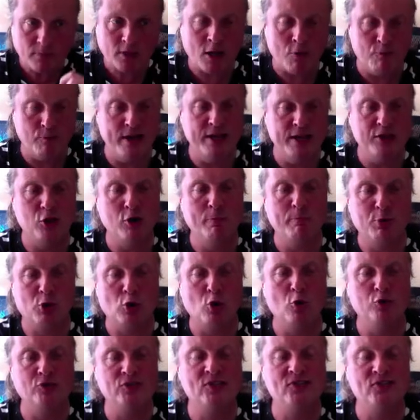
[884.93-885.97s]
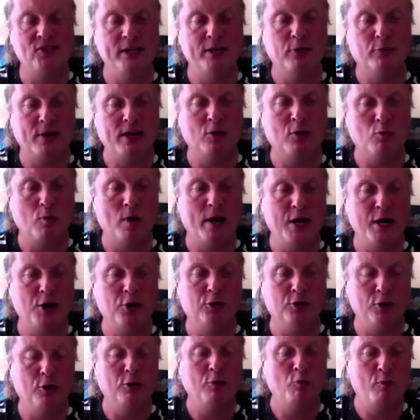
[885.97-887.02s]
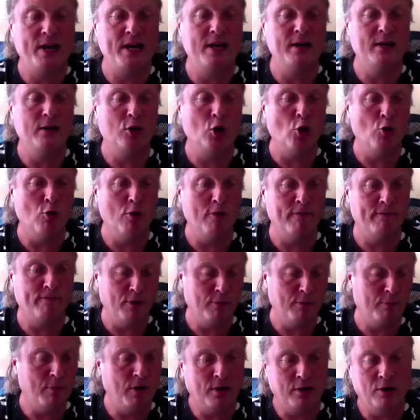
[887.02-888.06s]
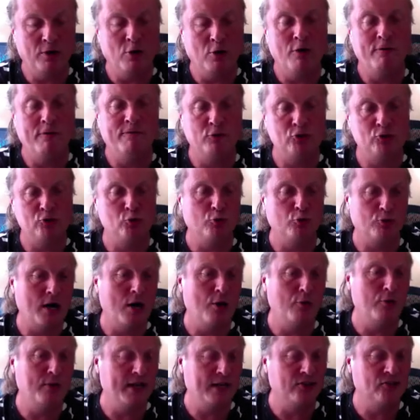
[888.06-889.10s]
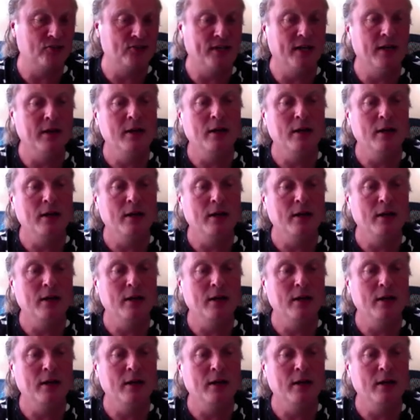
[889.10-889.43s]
when the processing required the window of a surroundings,